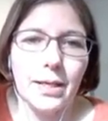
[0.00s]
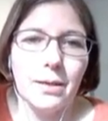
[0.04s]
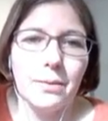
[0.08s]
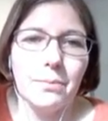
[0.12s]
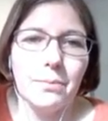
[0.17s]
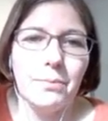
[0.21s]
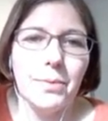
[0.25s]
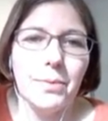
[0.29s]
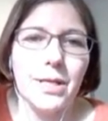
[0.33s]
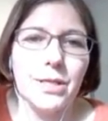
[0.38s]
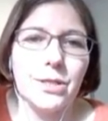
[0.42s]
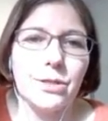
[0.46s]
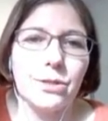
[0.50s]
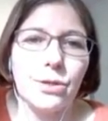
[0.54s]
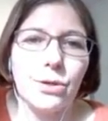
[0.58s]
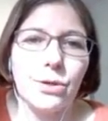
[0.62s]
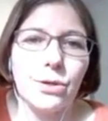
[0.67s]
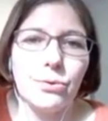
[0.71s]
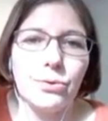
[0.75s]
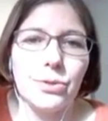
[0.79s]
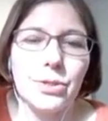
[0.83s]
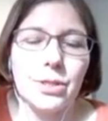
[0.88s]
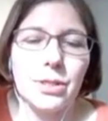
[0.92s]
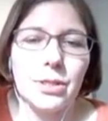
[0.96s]
Please
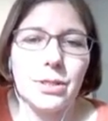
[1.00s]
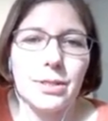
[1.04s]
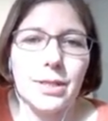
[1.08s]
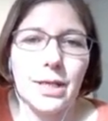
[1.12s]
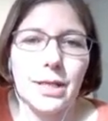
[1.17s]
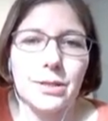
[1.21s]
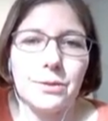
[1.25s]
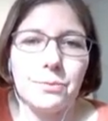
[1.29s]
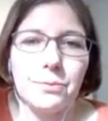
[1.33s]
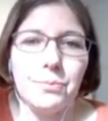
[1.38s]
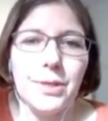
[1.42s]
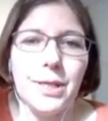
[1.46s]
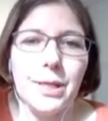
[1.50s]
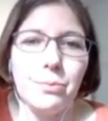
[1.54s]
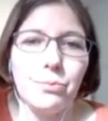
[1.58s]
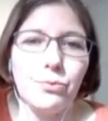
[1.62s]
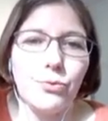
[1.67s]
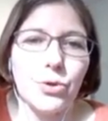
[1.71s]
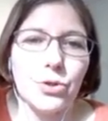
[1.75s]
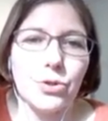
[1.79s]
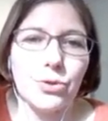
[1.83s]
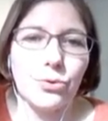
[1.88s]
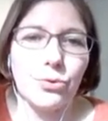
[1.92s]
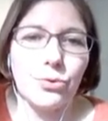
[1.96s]
note that PEEP
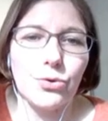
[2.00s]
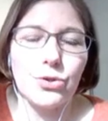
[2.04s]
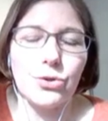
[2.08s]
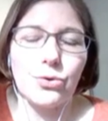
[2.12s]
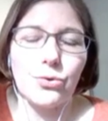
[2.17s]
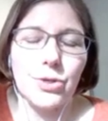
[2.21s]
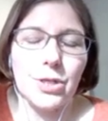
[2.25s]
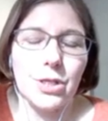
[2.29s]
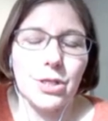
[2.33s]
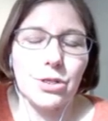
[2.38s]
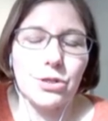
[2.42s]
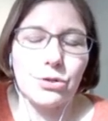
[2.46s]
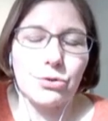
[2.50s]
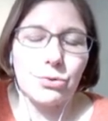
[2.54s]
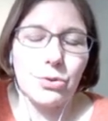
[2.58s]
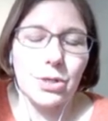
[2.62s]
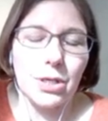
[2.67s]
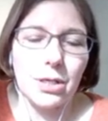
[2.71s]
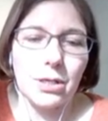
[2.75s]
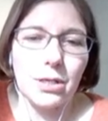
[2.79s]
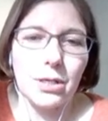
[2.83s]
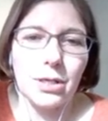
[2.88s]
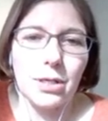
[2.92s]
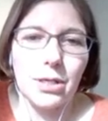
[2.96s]
was also
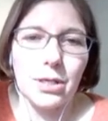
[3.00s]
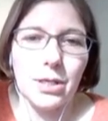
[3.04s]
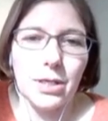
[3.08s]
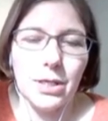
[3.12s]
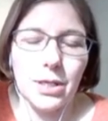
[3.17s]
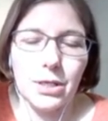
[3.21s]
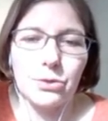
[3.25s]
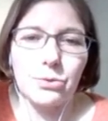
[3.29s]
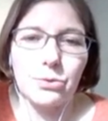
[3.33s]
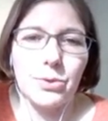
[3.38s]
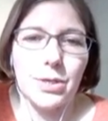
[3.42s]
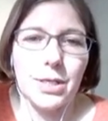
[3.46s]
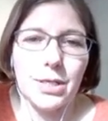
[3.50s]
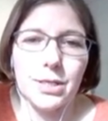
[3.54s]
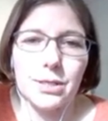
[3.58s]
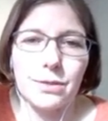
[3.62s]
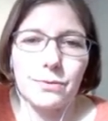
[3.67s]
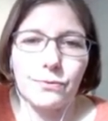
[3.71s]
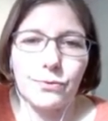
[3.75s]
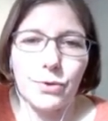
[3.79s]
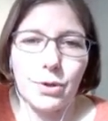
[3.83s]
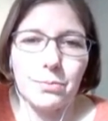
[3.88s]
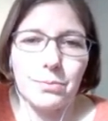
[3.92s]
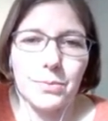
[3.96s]
increased
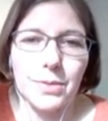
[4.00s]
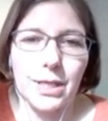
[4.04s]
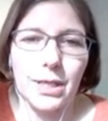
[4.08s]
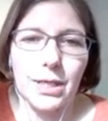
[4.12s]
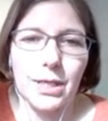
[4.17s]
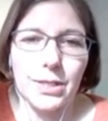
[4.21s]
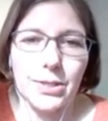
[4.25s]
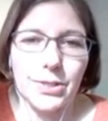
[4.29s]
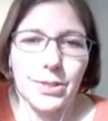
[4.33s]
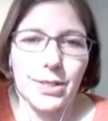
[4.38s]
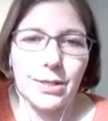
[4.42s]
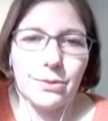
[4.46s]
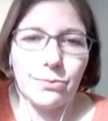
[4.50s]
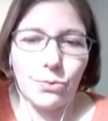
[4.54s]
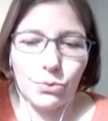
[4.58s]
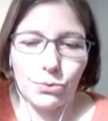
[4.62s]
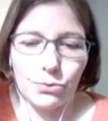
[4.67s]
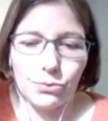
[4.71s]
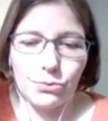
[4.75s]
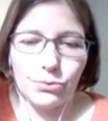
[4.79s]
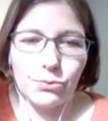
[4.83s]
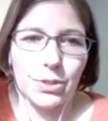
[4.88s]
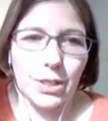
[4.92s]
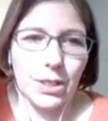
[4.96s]
from day 0
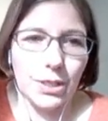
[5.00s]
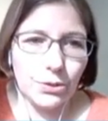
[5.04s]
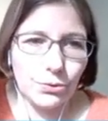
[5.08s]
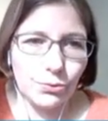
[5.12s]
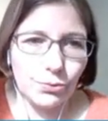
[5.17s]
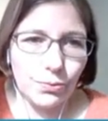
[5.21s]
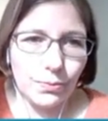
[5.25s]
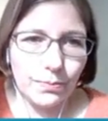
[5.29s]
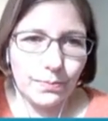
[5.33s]
to day 2.